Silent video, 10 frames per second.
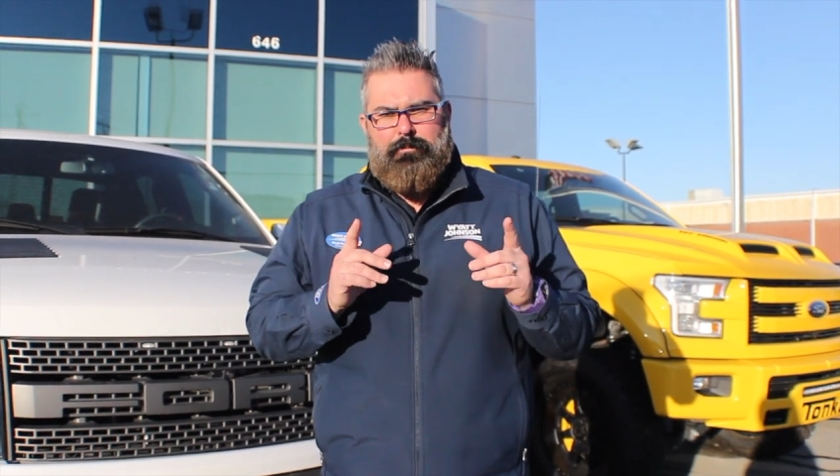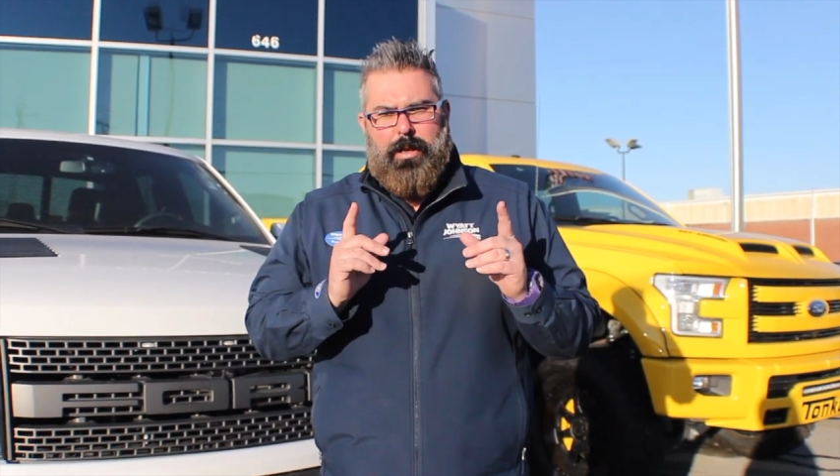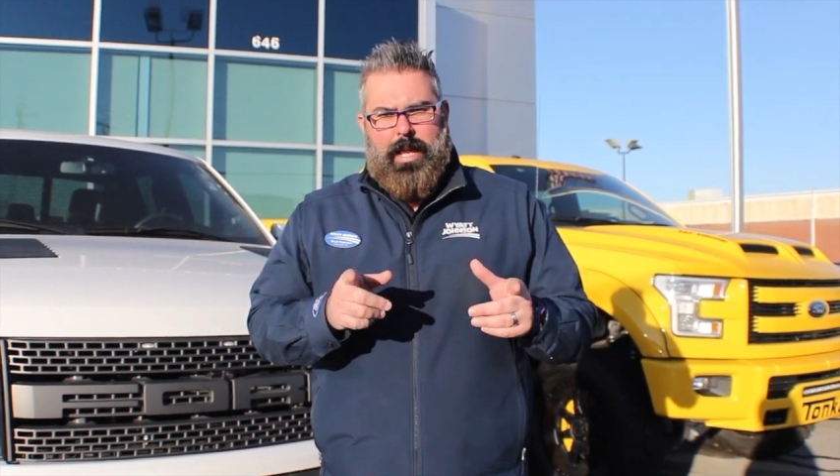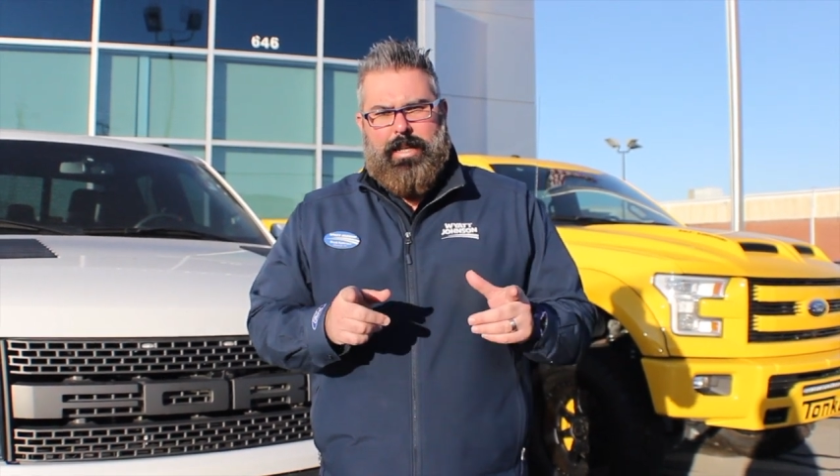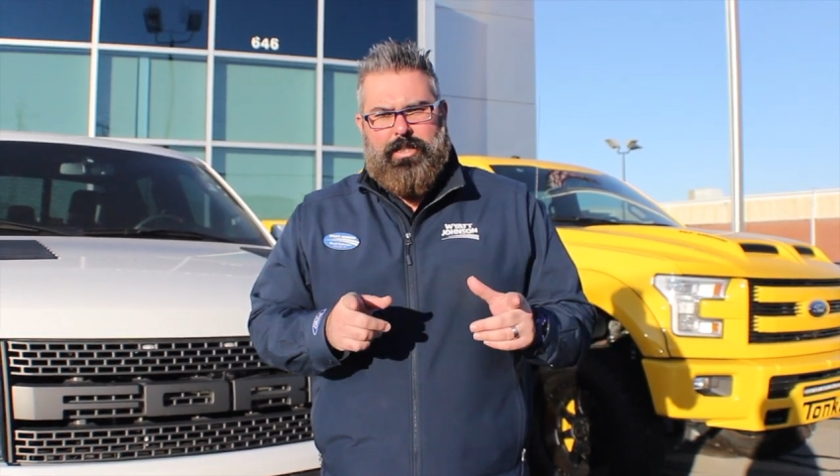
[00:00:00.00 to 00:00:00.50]

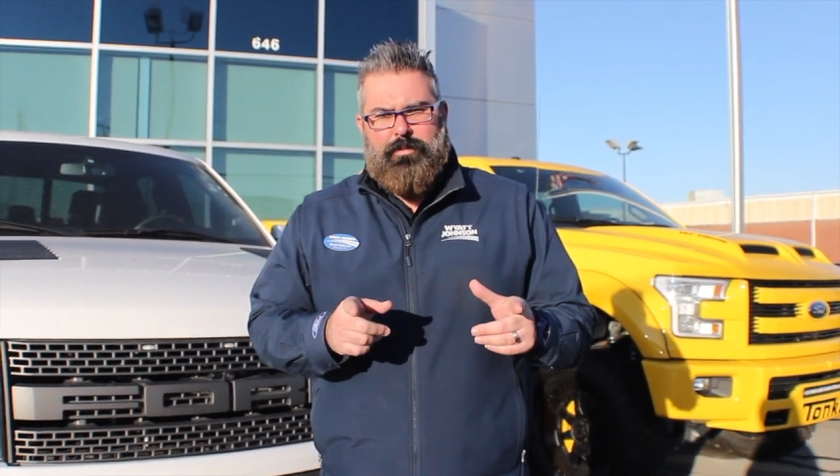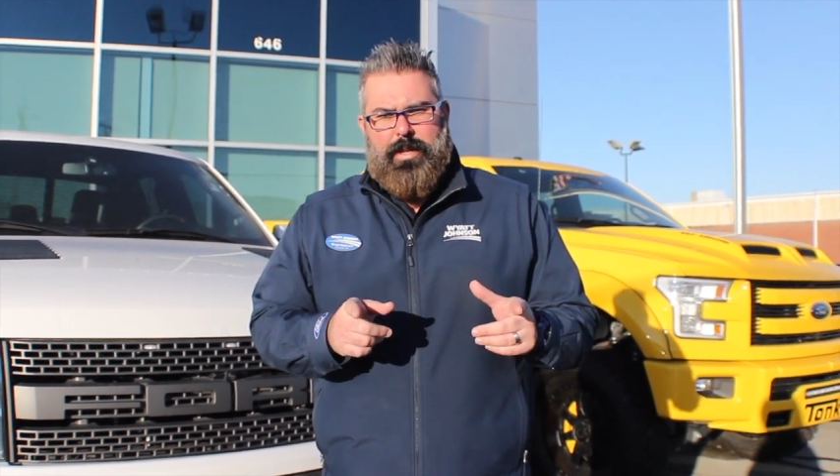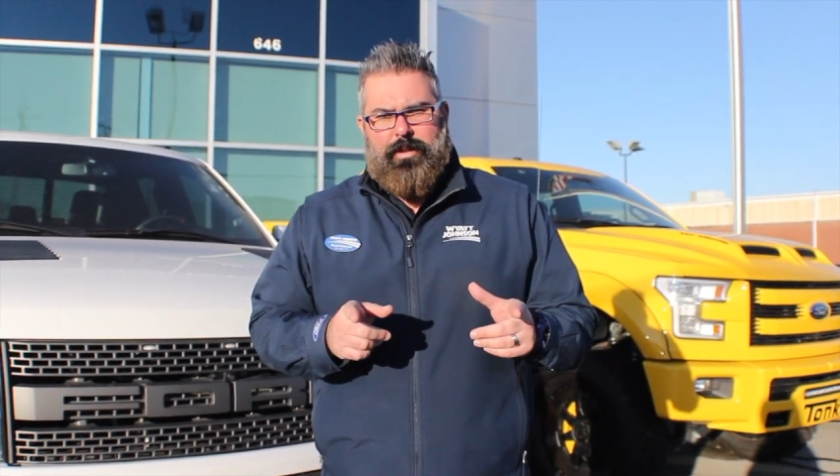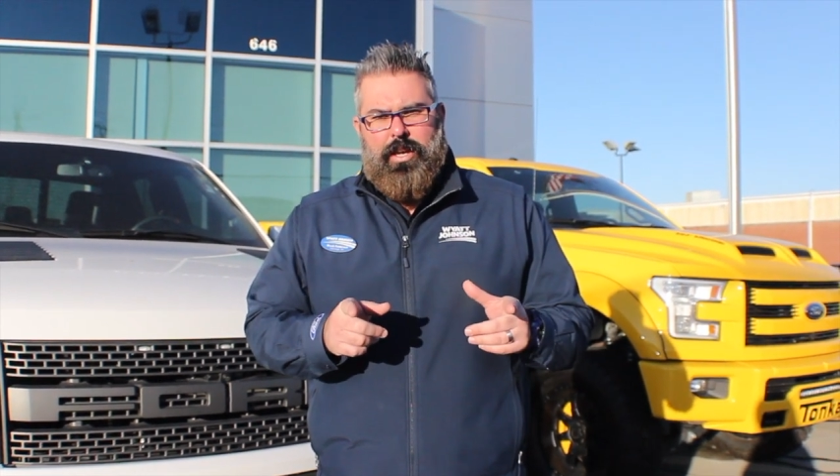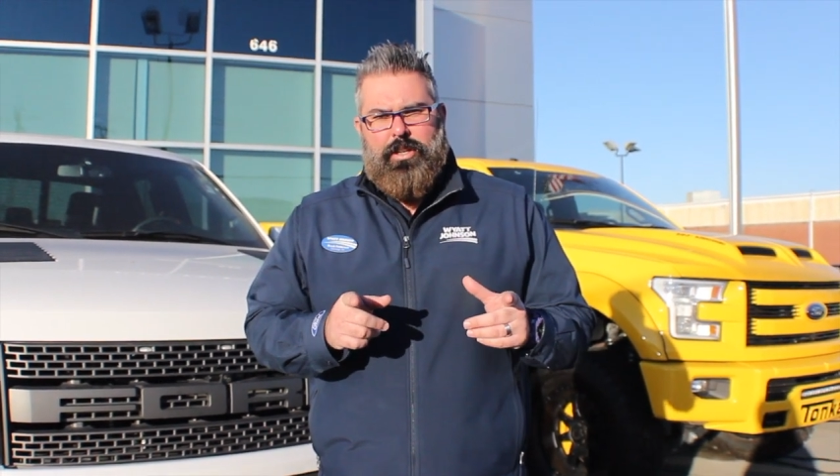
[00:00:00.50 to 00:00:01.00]
Blake
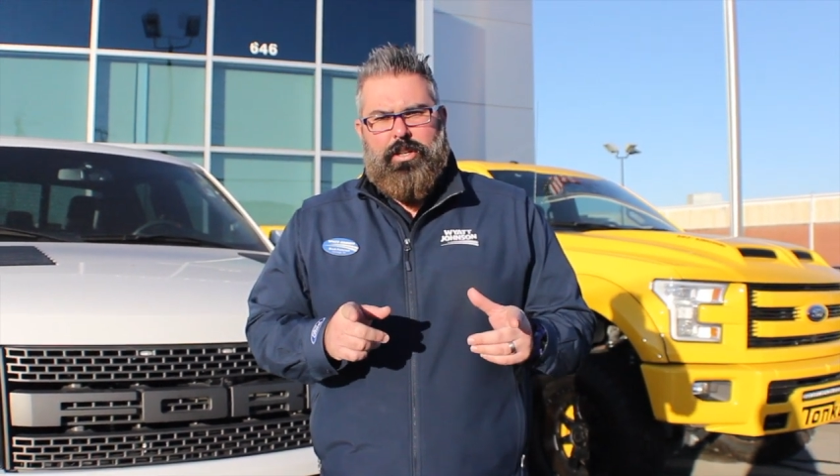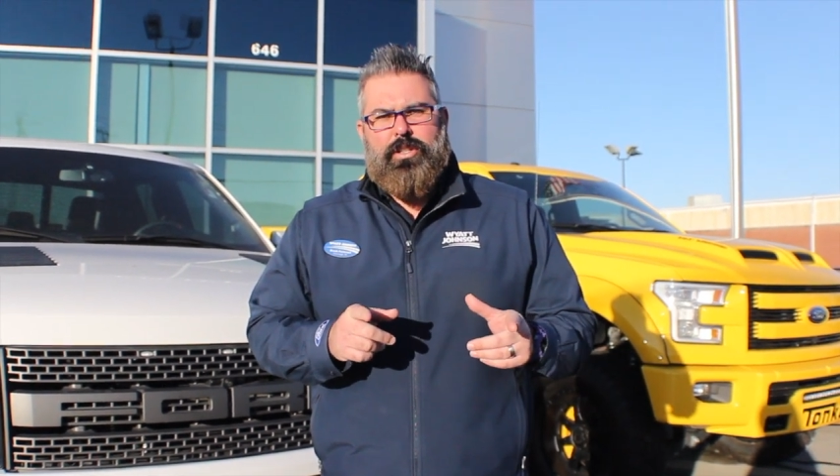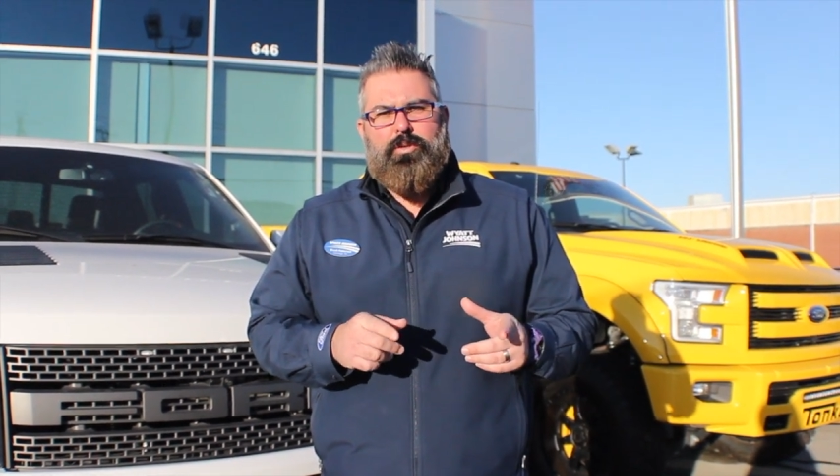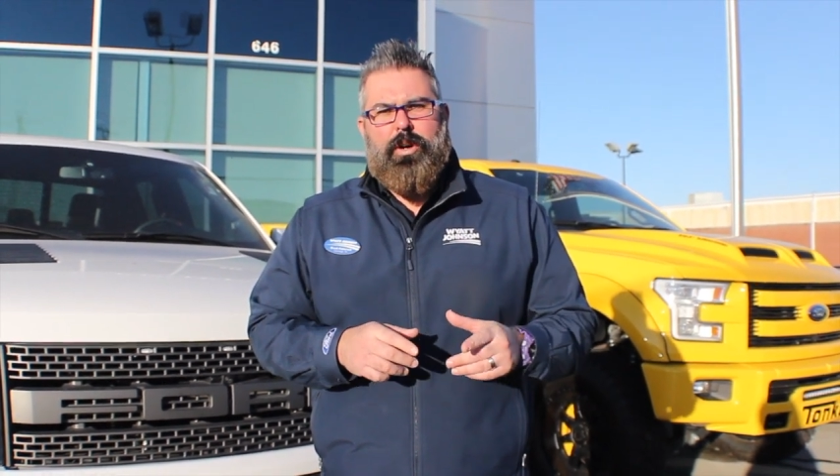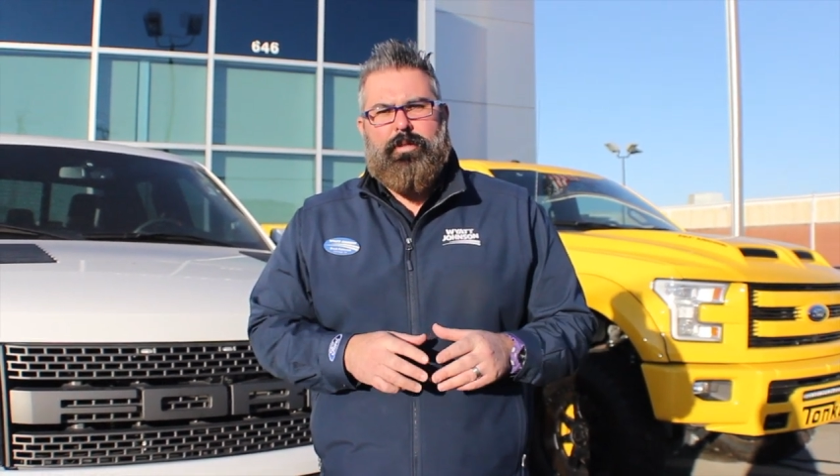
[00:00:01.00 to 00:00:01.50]
Smith, you
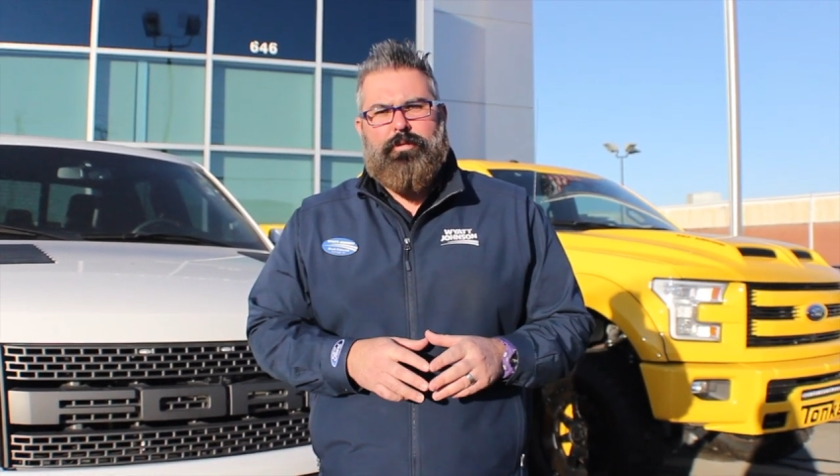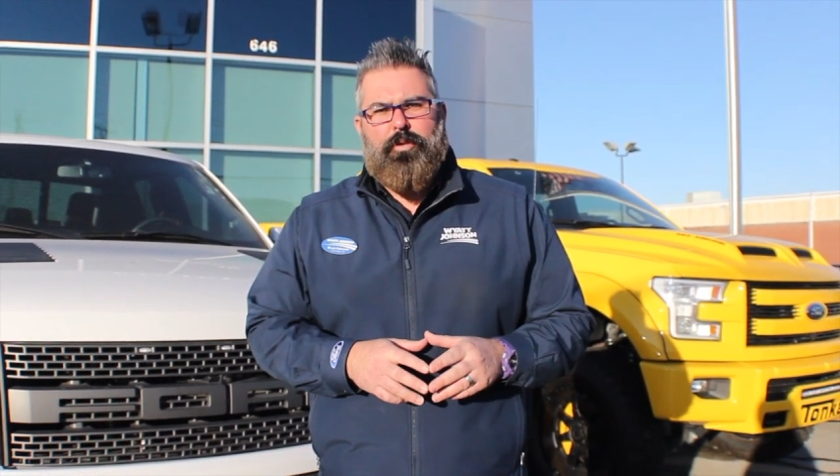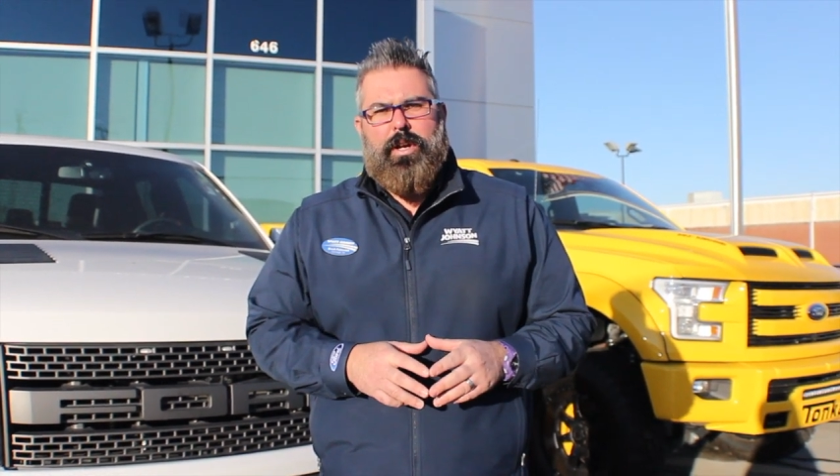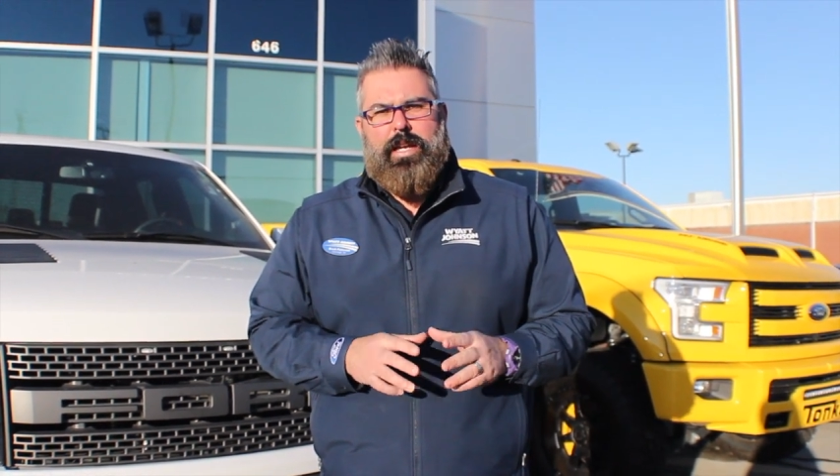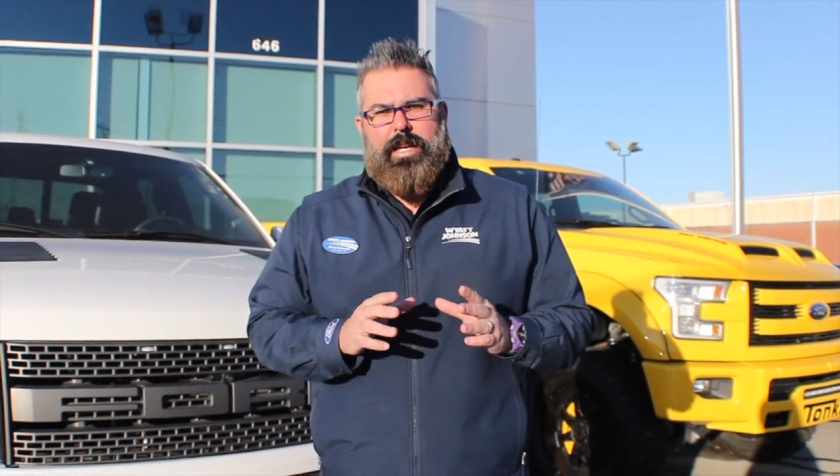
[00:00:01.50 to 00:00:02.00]
just want a
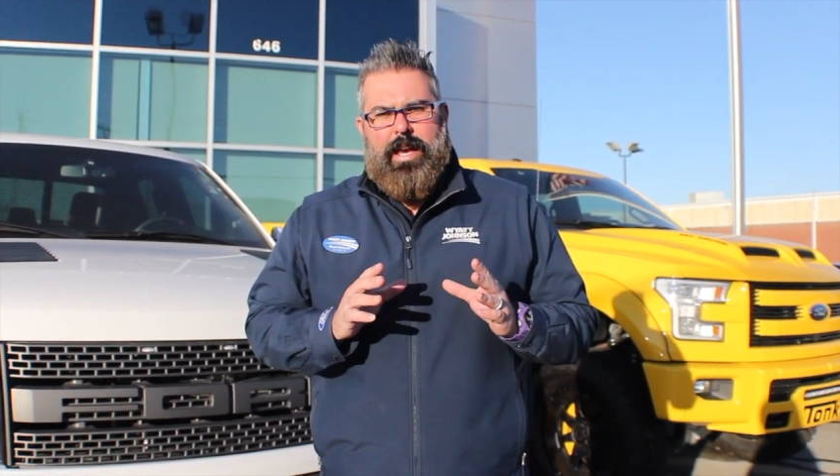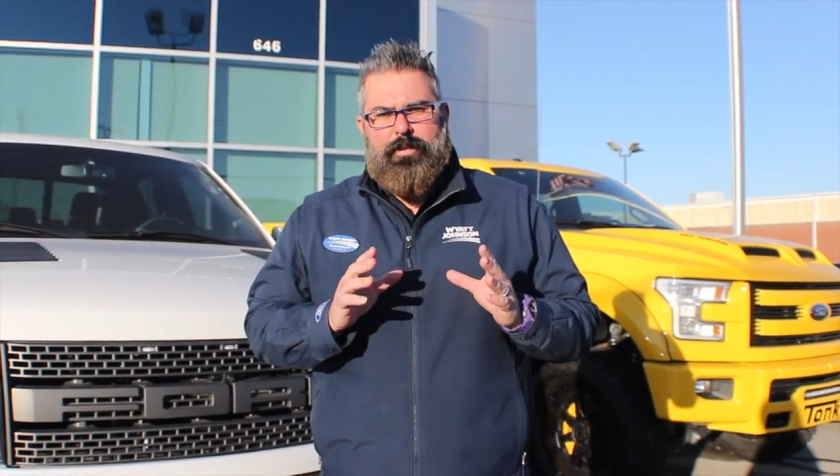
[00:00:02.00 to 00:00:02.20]
free